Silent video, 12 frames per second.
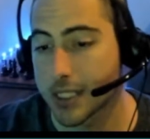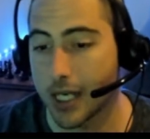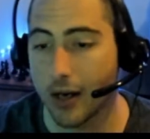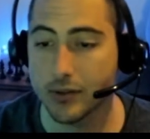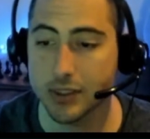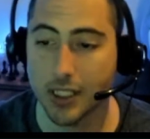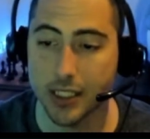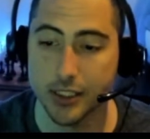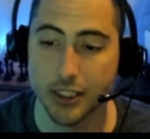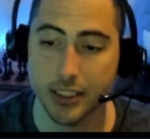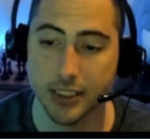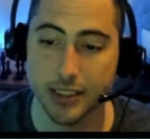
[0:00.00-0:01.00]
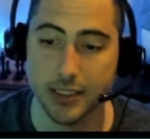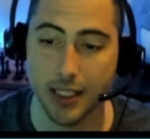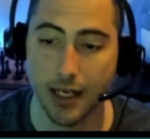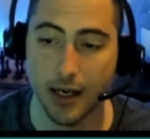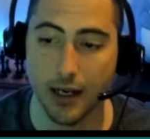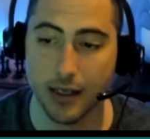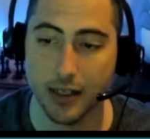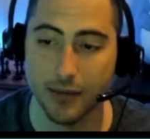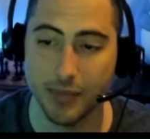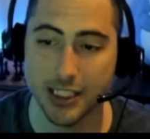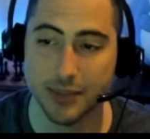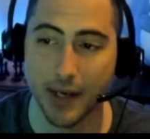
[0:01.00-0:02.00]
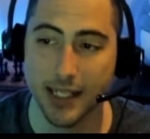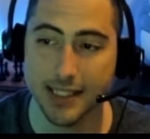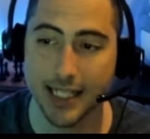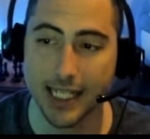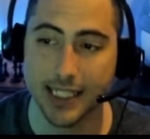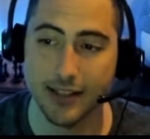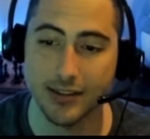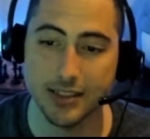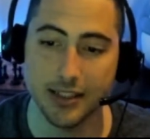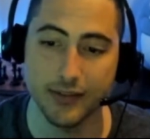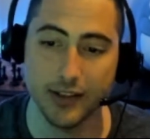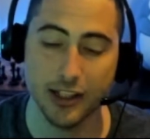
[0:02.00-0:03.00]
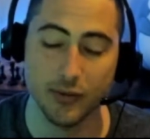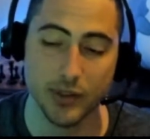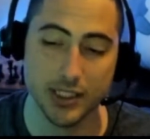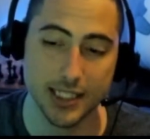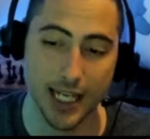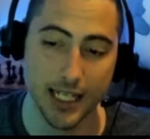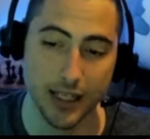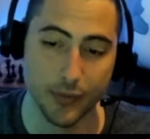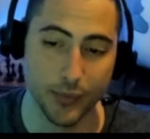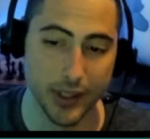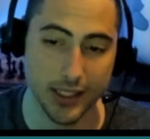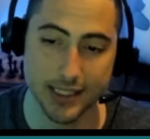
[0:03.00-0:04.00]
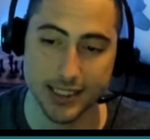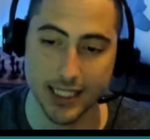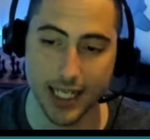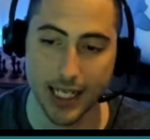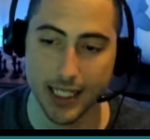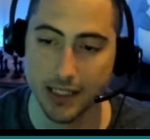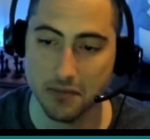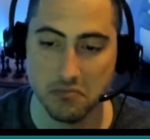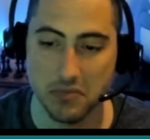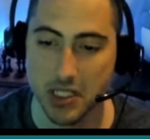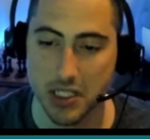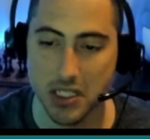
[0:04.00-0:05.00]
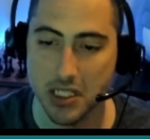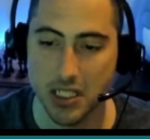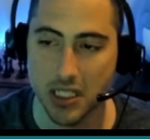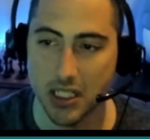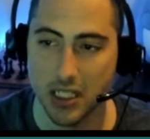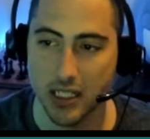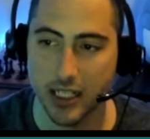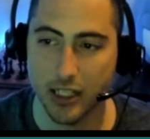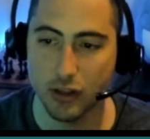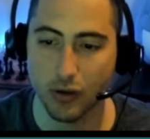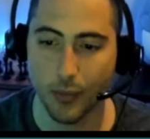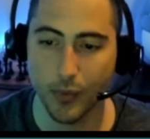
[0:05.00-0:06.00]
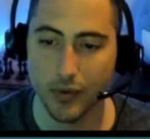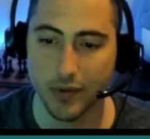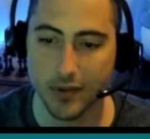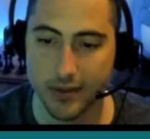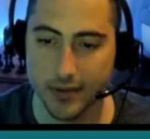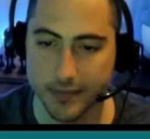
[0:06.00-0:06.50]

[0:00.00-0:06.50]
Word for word: I was going to just uh, commence my attack here and see if he can withstand it, but this guy, he crumbled.